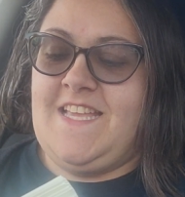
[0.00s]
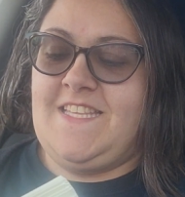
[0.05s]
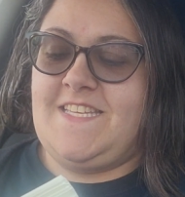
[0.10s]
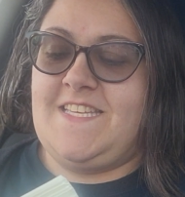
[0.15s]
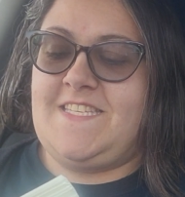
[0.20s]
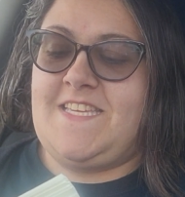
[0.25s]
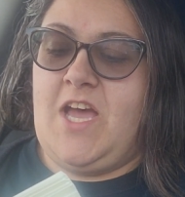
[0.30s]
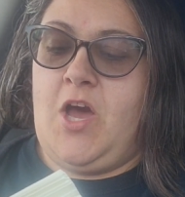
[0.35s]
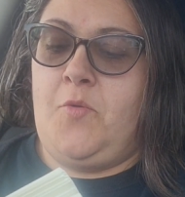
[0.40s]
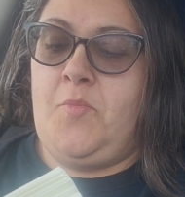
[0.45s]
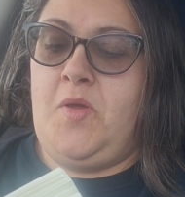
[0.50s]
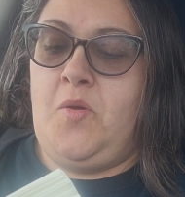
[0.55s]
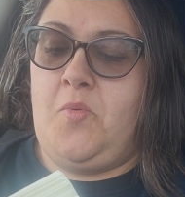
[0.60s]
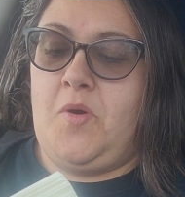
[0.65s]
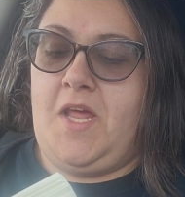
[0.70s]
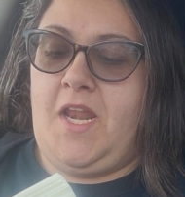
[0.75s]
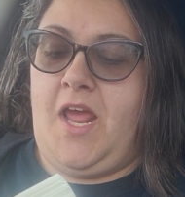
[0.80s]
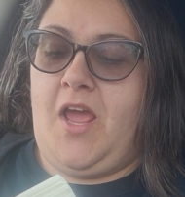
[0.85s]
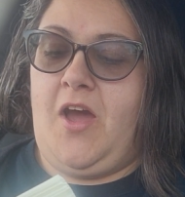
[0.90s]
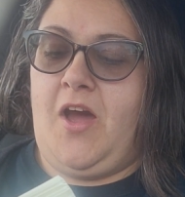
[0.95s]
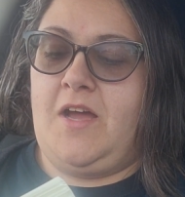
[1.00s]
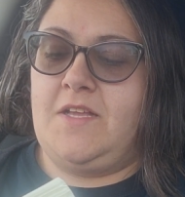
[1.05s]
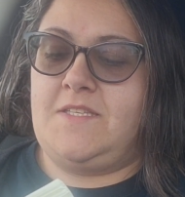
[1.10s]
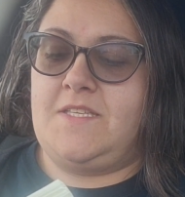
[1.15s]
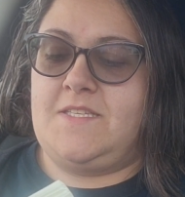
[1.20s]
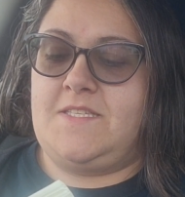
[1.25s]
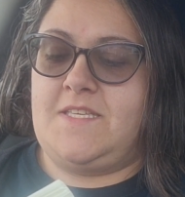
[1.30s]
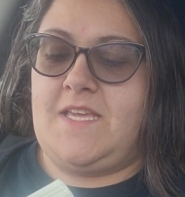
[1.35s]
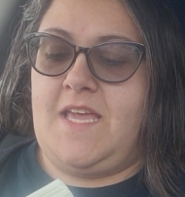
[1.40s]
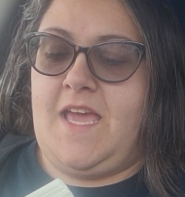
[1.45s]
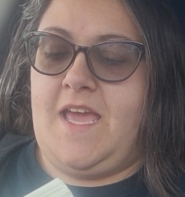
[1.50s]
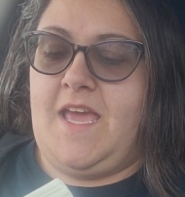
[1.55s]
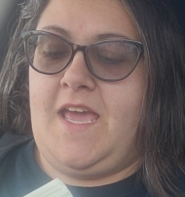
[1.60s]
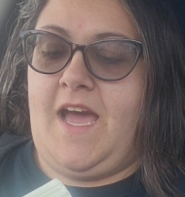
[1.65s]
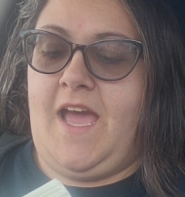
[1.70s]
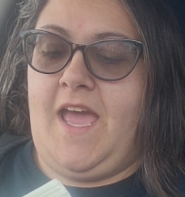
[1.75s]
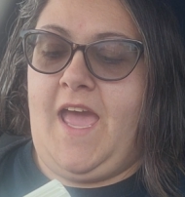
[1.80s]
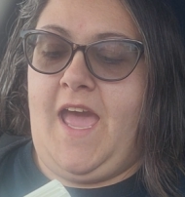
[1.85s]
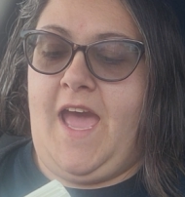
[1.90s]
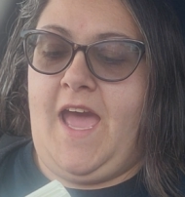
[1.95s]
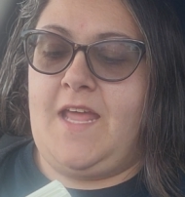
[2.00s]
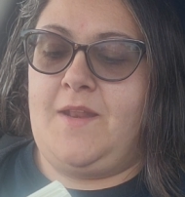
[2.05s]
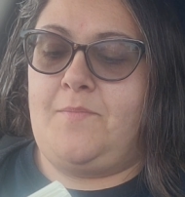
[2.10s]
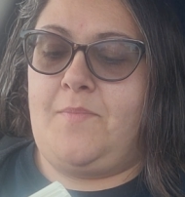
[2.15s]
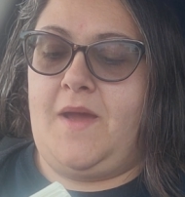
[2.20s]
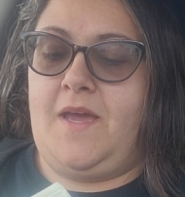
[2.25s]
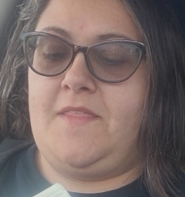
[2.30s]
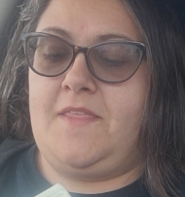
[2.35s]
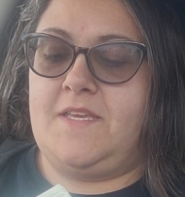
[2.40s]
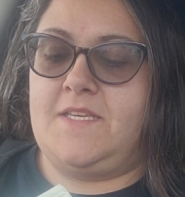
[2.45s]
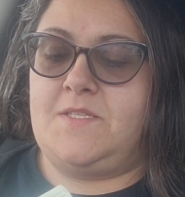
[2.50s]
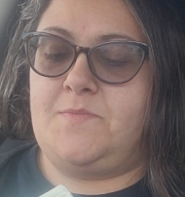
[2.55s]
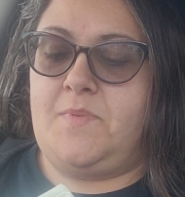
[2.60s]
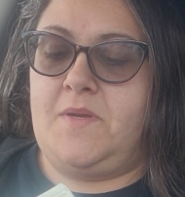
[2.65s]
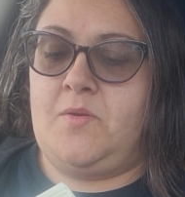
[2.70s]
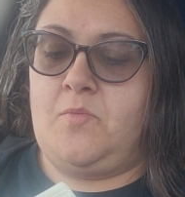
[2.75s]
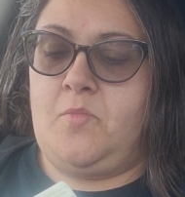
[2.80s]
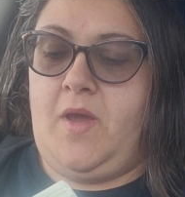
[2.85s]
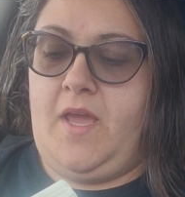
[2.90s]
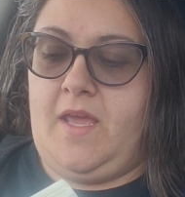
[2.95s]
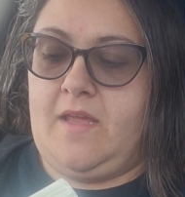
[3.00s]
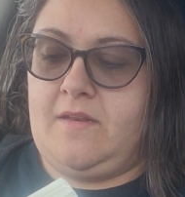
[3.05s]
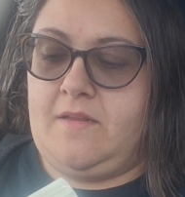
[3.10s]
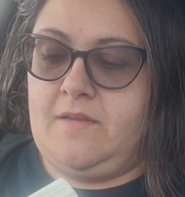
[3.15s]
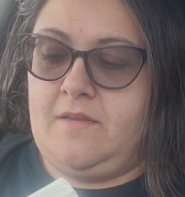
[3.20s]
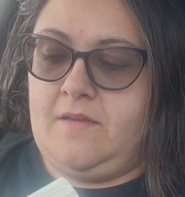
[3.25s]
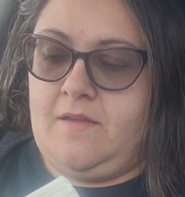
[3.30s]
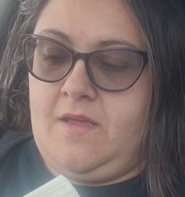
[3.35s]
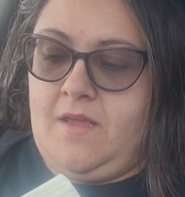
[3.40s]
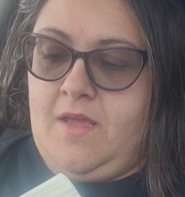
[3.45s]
to tell me what I ought to say. I had by this been wed.